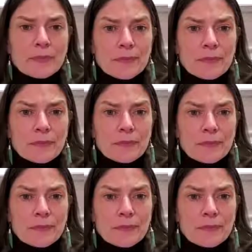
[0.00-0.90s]

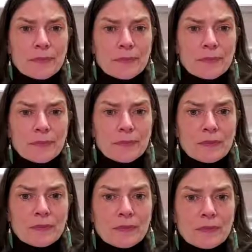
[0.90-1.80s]
contract growed it,
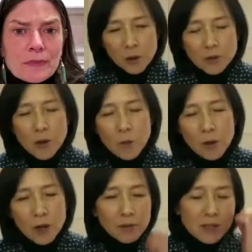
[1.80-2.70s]
and we also
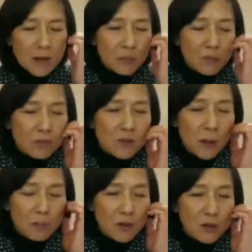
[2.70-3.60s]
work with
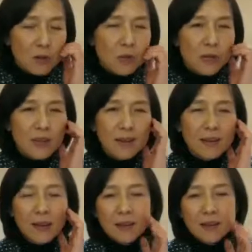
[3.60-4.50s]
some
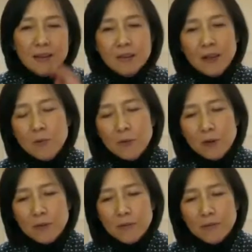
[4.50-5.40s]
nursery, and they
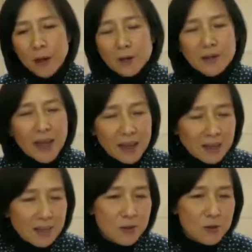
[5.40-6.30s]
were very
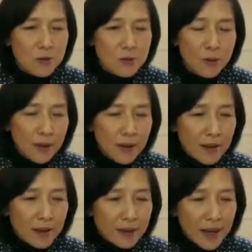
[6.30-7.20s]
nice to
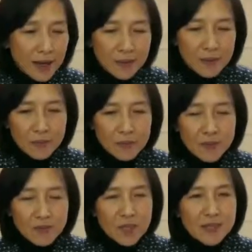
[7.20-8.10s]
kind of
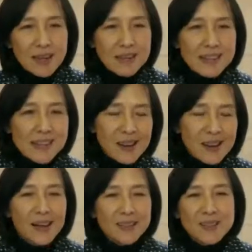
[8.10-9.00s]
give us a
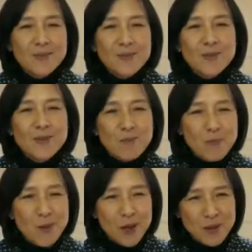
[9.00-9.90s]
discount to
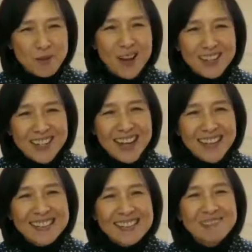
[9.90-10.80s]
support the
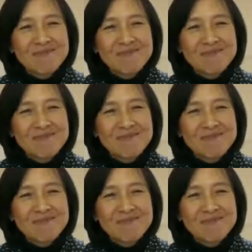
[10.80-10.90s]
project.